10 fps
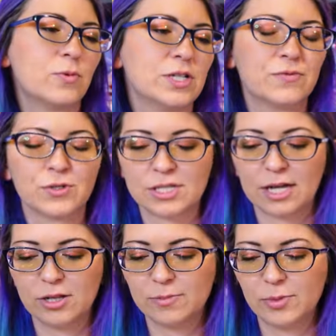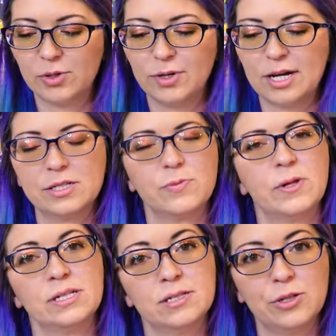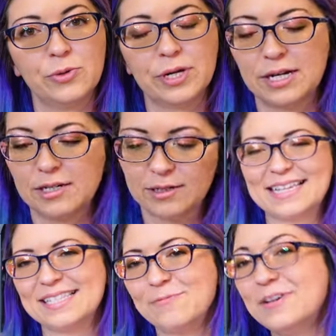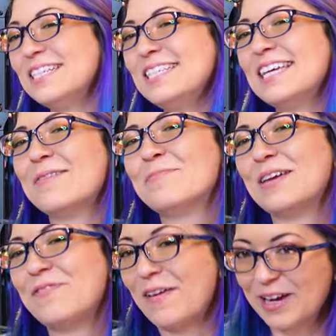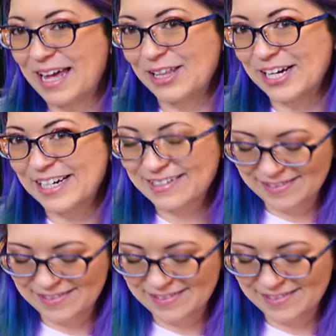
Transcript: the ones for Sailor Moon as well as Luna because I wanted to get my favorite color.